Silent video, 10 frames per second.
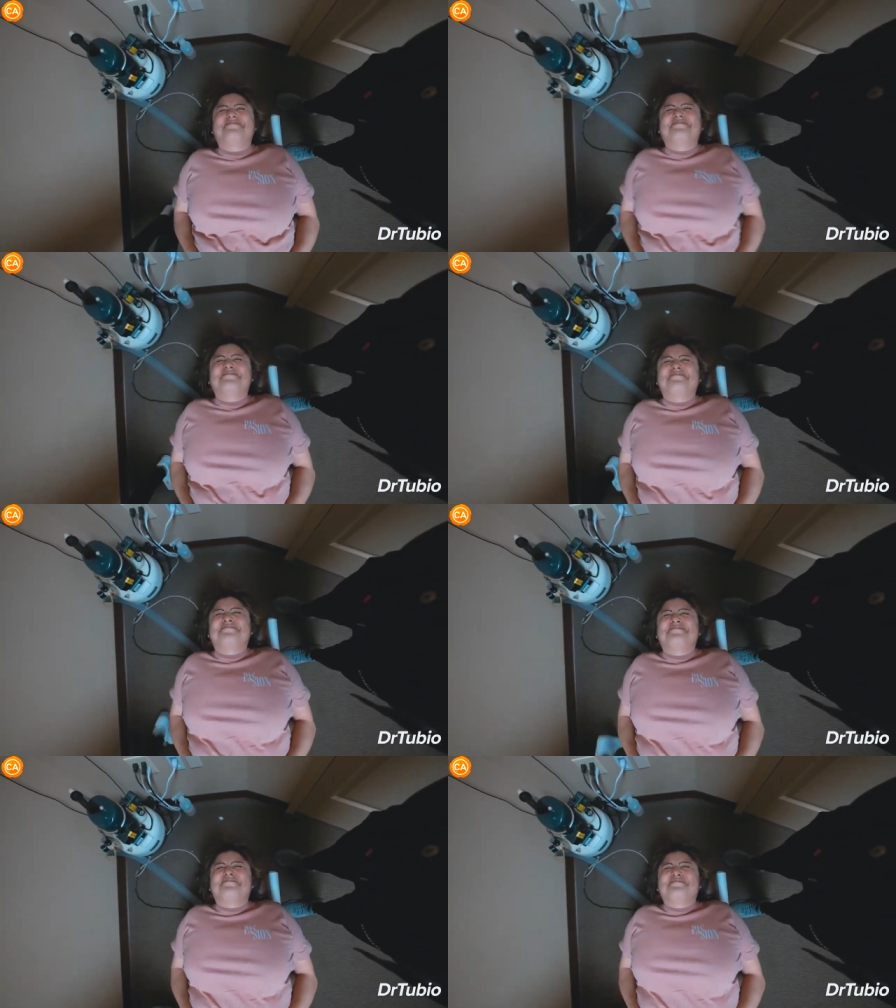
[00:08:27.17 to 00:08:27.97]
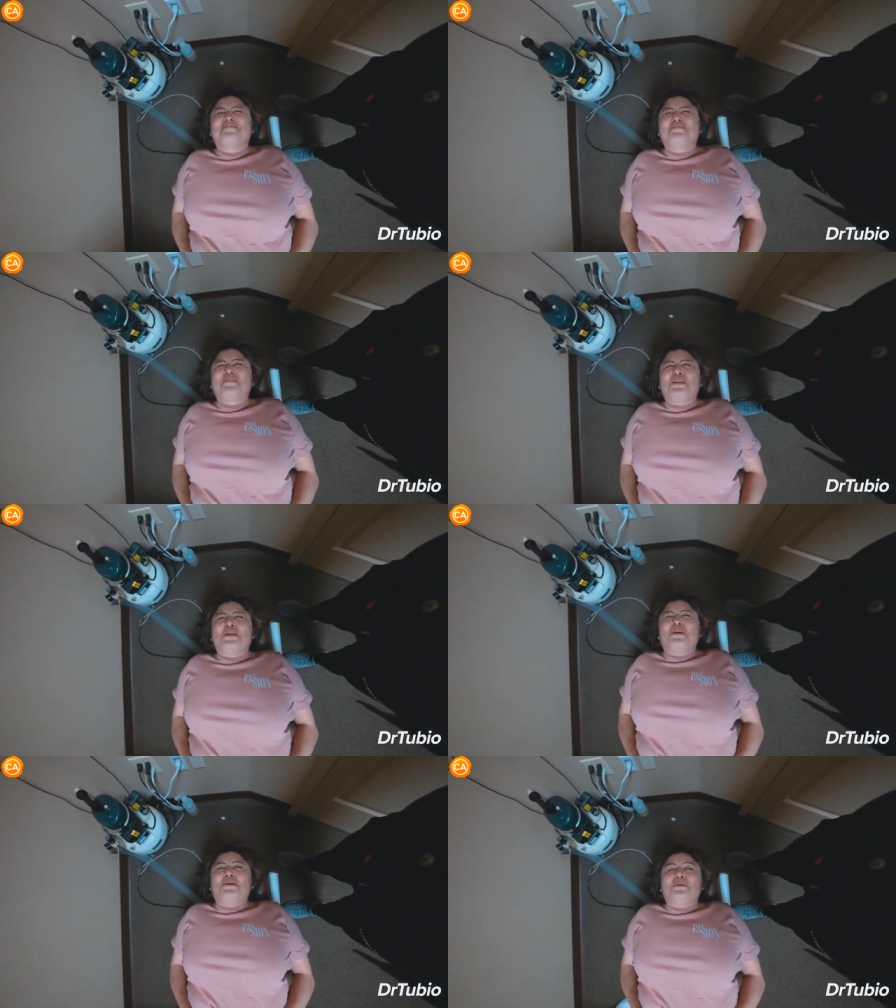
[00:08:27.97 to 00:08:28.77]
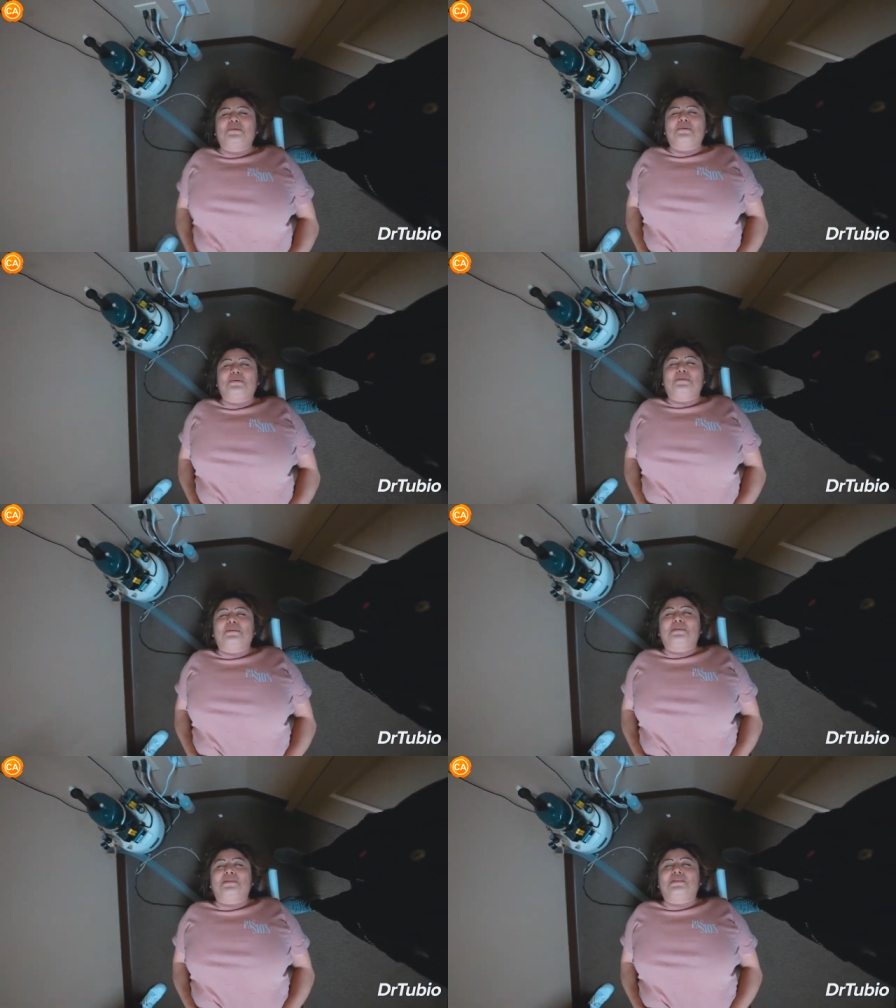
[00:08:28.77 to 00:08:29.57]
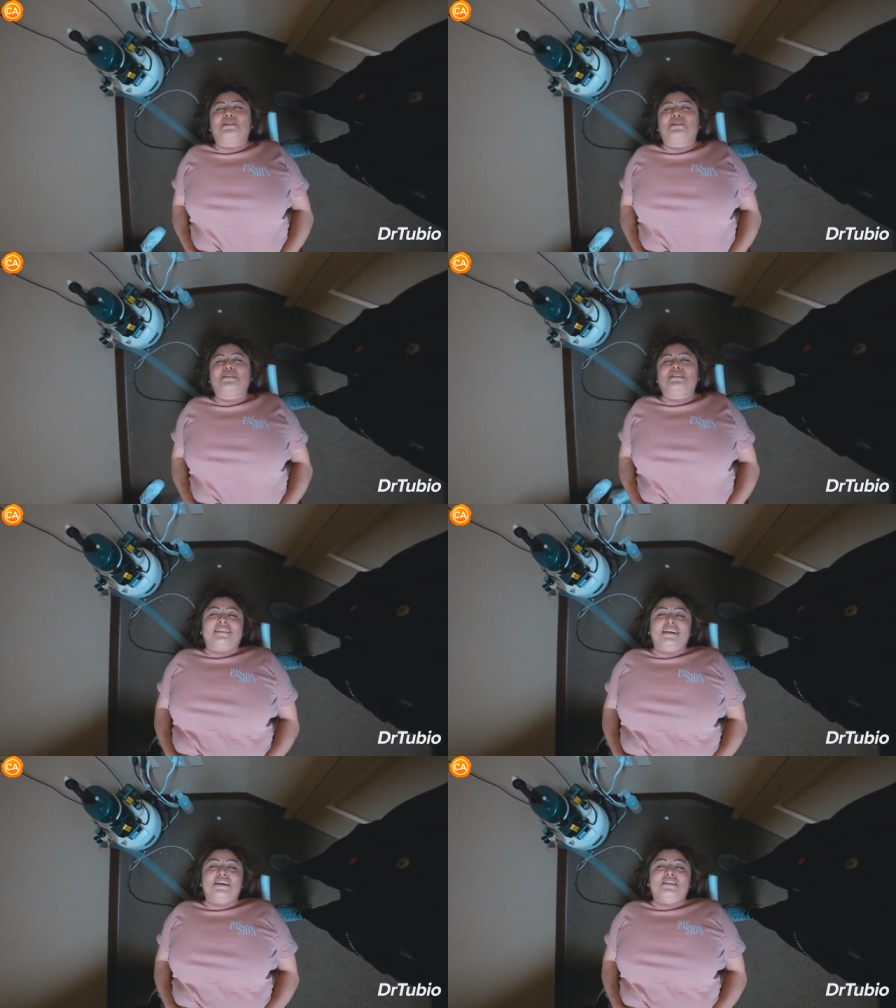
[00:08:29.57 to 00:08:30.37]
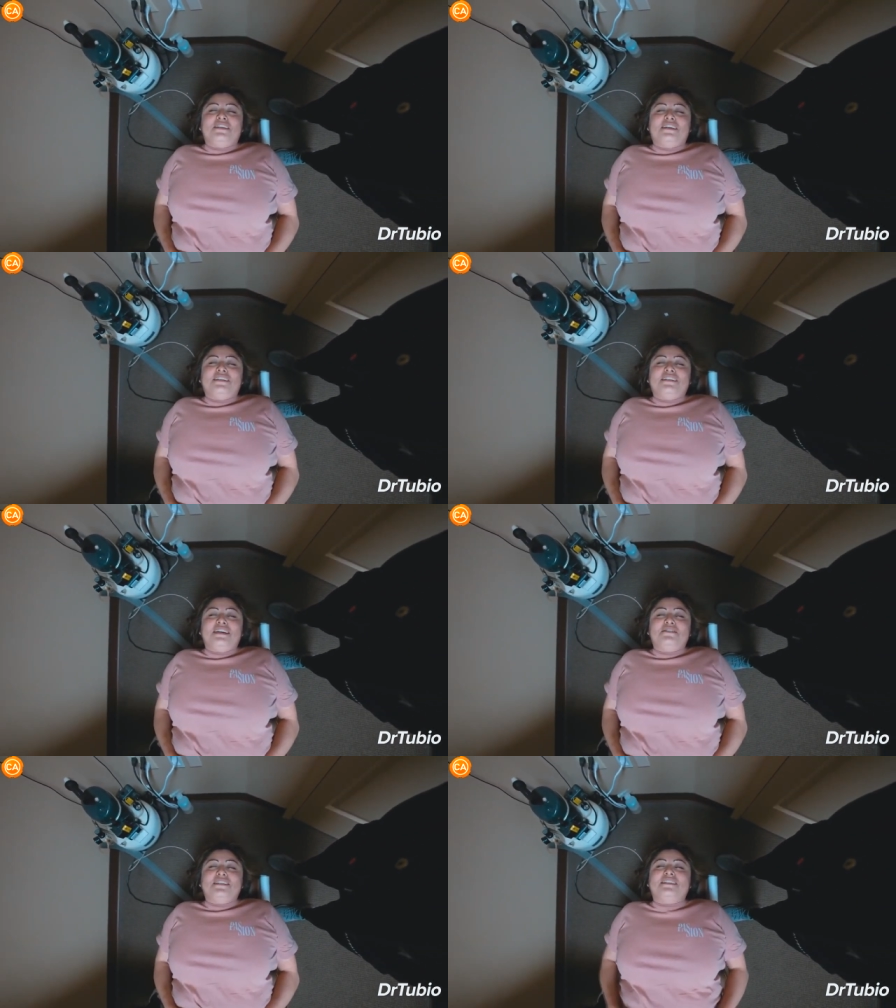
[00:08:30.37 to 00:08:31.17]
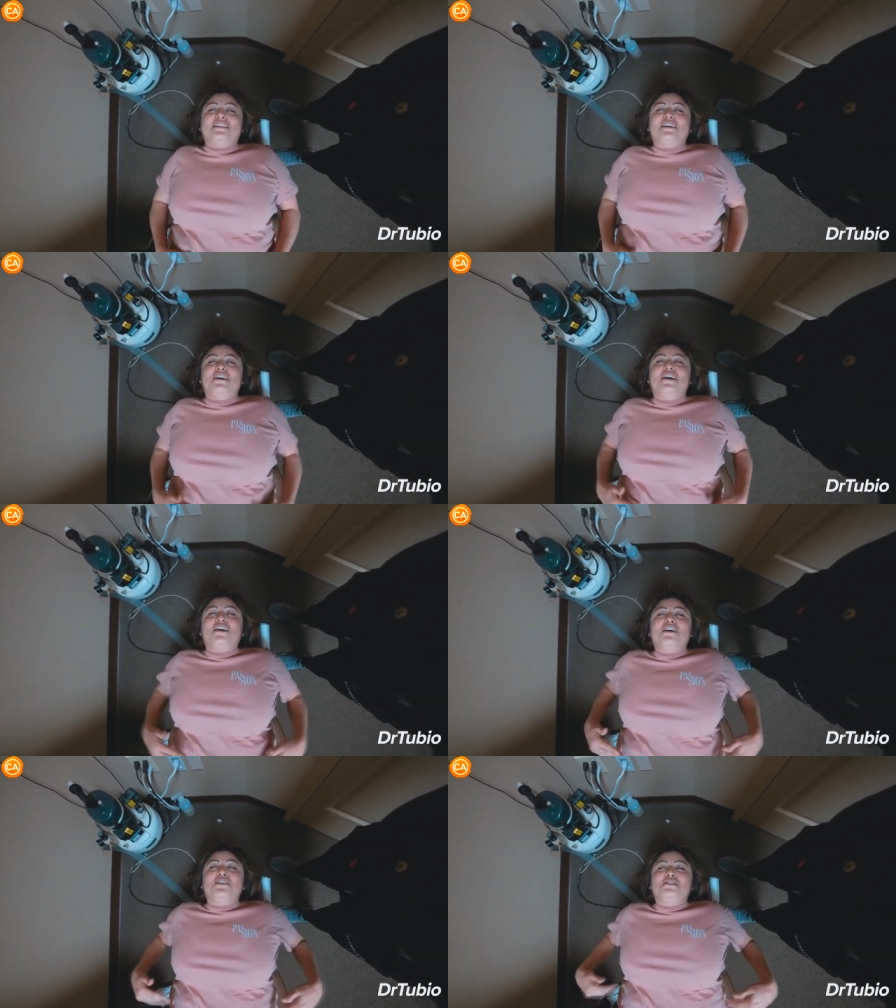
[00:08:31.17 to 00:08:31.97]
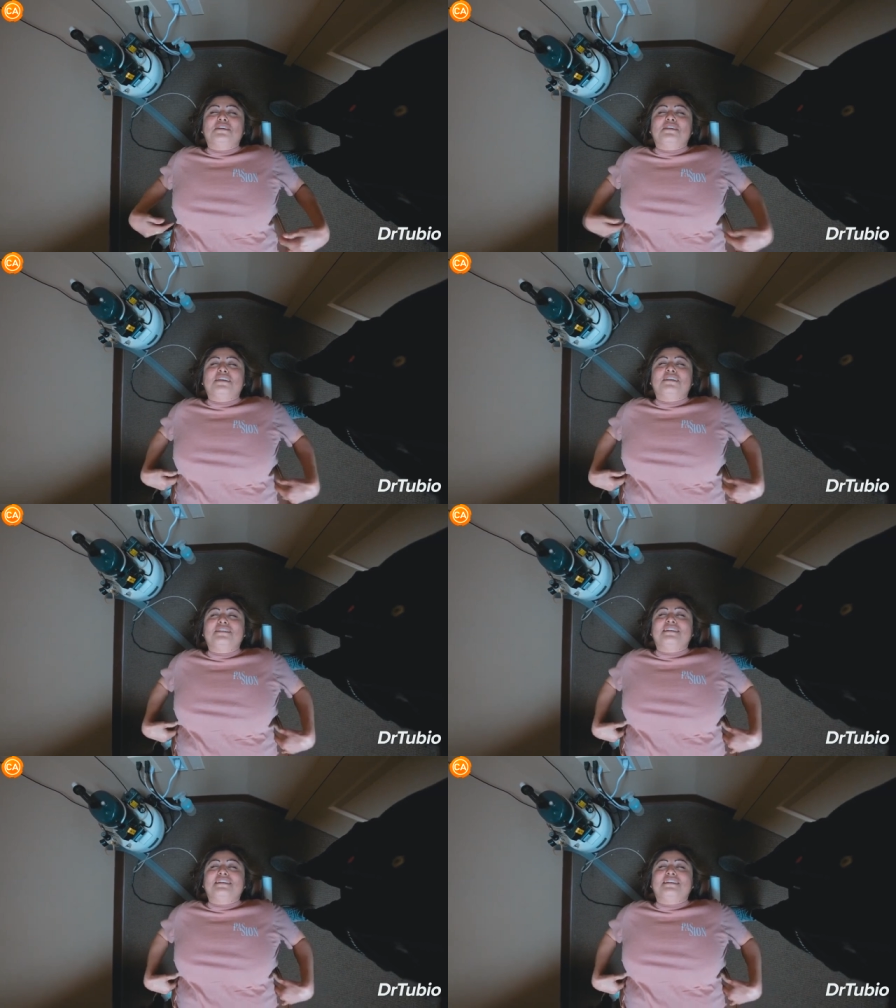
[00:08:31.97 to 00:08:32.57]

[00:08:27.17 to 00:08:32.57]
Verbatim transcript: Oh. Oh, yeah, that was all the way down.